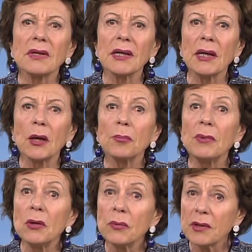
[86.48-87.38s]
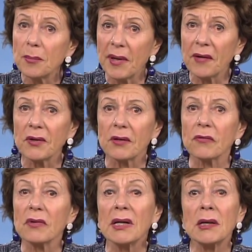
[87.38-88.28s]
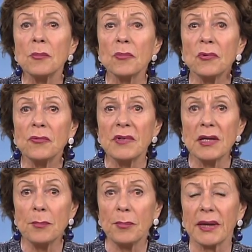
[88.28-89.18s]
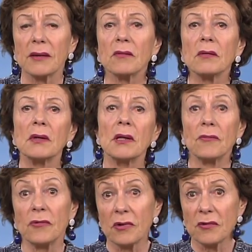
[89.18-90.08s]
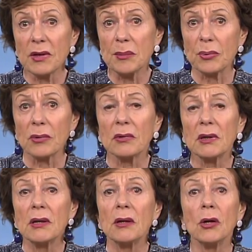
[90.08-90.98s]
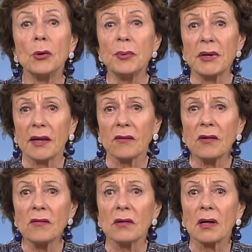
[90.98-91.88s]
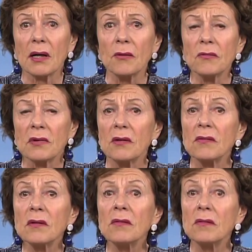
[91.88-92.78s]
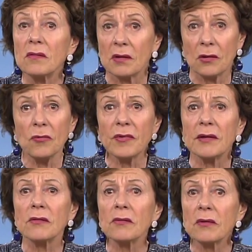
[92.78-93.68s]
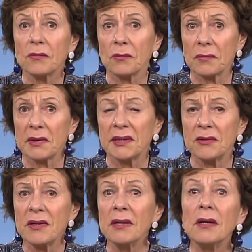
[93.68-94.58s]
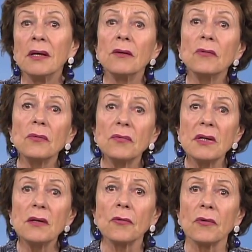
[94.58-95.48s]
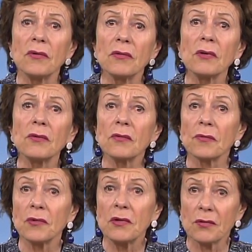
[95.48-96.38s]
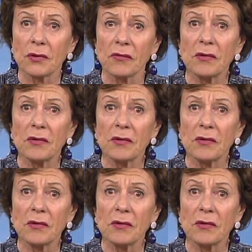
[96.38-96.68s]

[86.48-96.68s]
can help lower the barriers and improve the impact. For example, open access allows citizens, innovators, and society to see the results of research